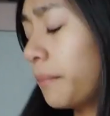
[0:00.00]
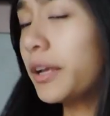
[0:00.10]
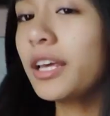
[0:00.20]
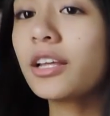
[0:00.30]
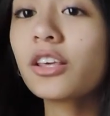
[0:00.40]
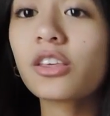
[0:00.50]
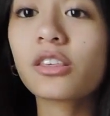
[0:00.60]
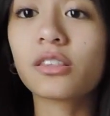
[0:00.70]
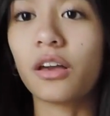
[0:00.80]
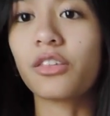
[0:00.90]
But it is
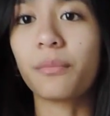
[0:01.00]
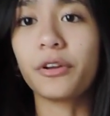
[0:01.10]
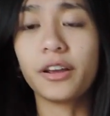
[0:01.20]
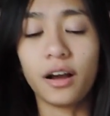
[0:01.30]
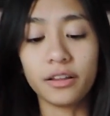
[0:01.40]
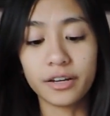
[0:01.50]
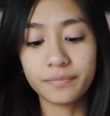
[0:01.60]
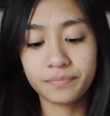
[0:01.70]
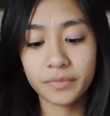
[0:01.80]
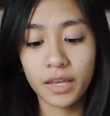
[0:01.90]
just such a pretty
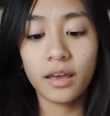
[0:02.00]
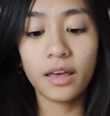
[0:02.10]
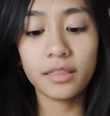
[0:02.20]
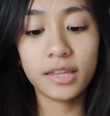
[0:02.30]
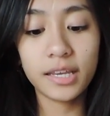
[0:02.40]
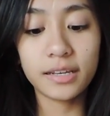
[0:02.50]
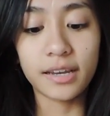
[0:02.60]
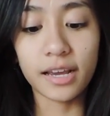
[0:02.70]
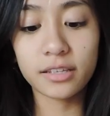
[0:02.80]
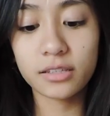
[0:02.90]
color. The
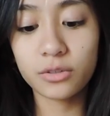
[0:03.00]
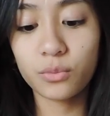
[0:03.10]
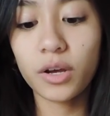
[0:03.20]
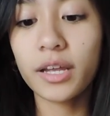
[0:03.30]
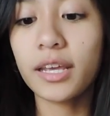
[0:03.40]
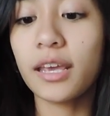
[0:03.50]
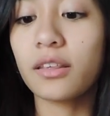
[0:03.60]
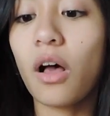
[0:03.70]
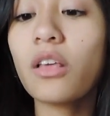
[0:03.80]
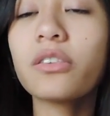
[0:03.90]
next one
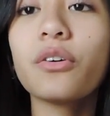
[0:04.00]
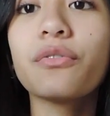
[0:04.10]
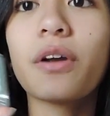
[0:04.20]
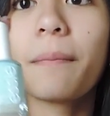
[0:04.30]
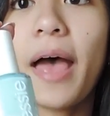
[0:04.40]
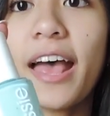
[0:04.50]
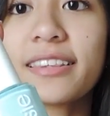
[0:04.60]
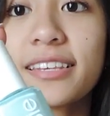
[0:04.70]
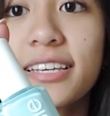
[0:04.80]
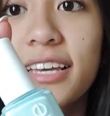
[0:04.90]
is also from
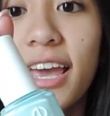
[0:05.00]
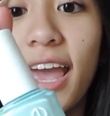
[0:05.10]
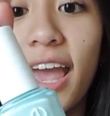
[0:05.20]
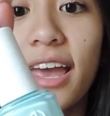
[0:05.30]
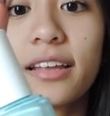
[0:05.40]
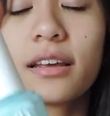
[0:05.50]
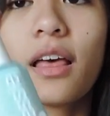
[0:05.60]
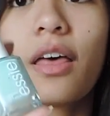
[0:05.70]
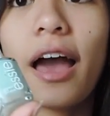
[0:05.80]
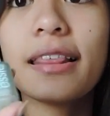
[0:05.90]
Essie. And
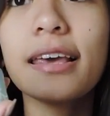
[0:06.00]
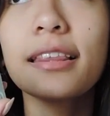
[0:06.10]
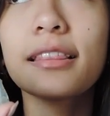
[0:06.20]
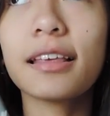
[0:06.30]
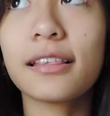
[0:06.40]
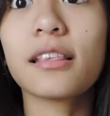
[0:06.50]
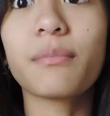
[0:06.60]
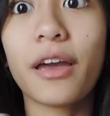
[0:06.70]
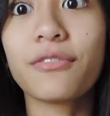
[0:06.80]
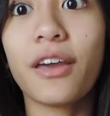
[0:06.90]
I think this
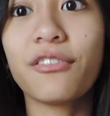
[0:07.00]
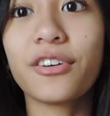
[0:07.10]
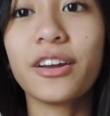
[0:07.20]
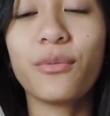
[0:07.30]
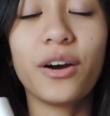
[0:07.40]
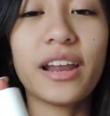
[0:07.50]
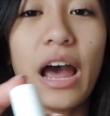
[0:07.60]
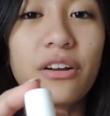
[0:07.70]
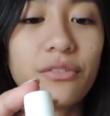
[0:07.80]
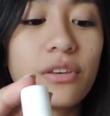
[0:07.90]
is my favorite one
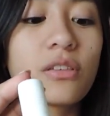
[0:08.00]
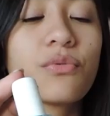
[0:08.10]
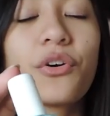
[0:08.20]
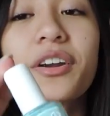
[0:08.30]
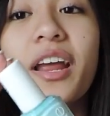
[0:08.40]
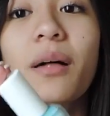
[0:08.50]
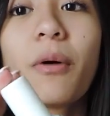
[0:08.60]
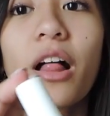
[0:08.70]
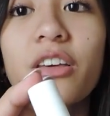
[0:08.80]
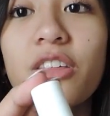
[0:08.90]
out of these four nail
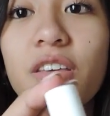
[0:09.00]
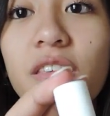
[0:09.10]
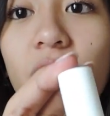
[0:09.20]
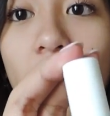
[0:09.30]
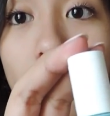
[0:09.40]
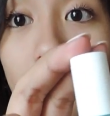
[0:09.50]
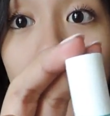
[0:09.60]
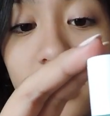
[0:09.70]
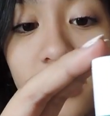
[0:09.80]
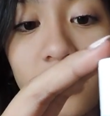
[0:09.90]
polishes.
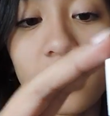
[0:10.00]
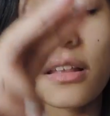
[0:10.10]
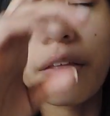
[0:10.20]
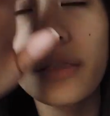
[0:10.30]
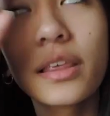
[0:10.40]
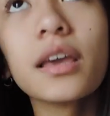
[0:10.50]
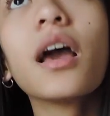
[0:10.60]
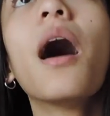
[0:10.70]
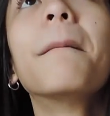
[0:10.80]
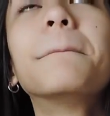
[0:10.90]
It is just
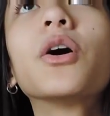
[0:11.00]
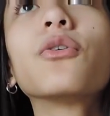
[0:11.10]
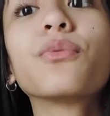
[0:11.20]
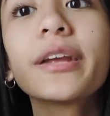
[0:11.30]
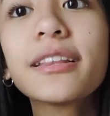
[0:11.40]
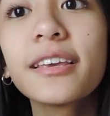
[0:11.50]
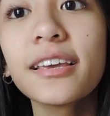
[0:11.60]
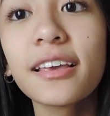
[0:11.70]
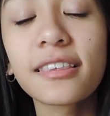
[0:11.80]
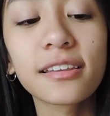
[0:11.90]
the
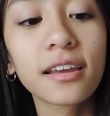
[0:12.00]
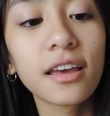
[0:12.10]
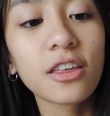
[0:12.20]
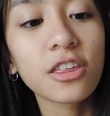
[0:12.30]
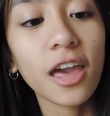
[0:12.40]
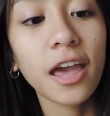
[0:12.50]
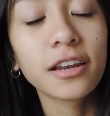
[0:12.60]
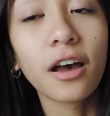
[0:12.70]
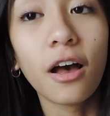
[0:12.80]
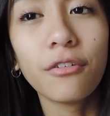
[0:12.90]
prettiest
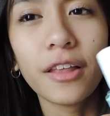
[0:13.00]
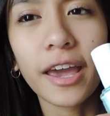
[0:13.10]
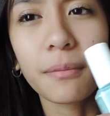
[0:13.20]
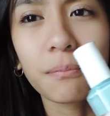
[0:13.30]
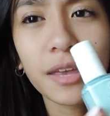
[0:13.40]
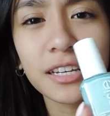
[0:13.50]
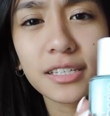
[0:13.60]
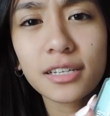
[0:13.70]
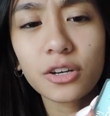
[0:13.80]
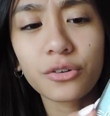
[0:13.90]
shade of like
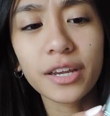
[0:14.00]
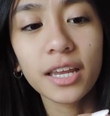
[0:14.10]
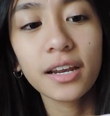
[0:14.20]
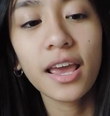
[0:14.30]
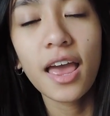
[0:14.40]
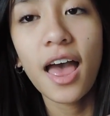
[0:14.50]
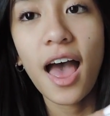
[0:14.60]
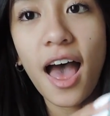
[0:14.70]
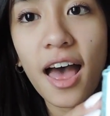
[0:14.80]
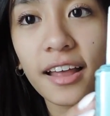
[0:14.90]
mint green,
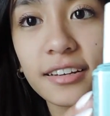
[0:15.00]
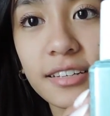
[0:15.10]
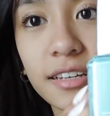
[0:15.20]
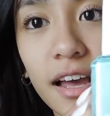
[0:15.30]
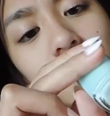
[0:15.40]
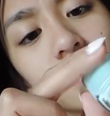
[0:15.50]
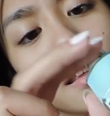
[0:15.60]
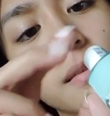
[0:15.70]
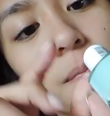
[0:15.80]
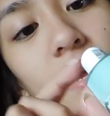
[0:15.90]
and this
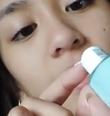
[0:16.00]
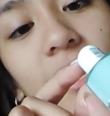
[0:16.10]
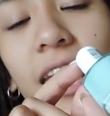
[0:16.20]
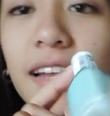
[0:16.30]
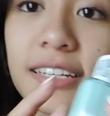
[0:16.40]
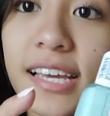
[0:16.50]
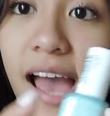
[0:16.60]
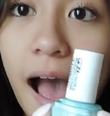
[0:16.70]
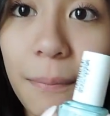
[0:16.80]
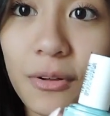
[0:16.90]
is mint
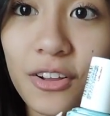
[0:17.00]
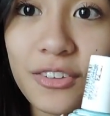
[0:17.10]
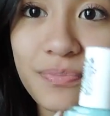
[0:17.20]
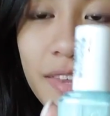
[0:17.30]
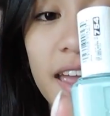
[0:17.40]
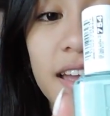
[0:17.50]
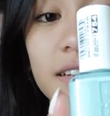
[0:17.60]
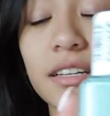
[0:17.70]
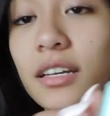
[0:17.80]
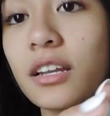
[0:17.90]
candy apple,
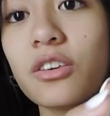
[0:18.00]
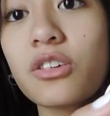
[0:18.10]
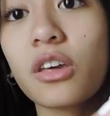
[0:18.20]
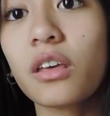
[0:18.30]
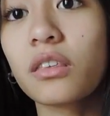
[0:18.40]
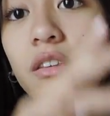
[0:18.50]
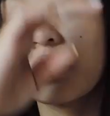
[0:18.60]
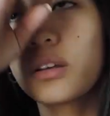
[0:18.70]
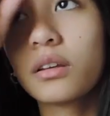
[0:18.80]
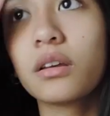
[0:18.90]
and it is just,